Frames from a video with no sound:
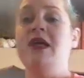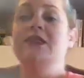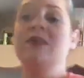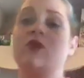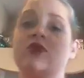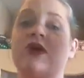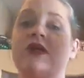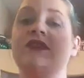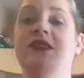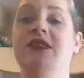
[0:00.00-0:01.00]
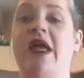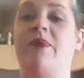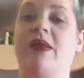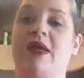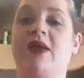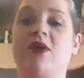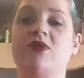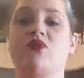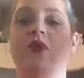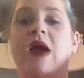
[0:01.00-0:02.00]
and someone tries to snap it, it
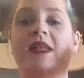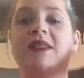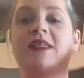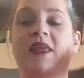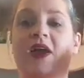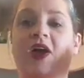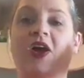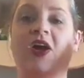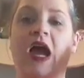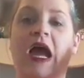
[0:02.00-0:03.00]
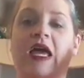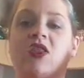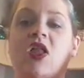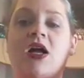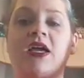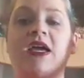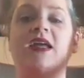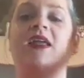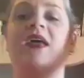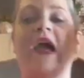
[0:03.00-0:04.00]
goes right into there. I lock
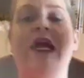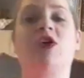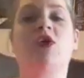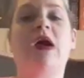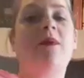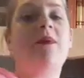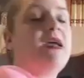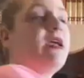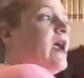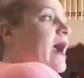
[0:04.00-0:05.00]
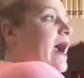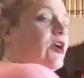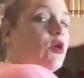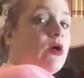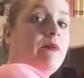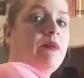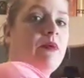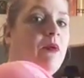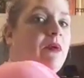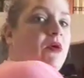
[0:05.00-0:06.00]
it, I grab it, I grip
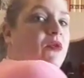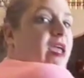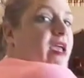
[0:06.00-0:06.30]
on both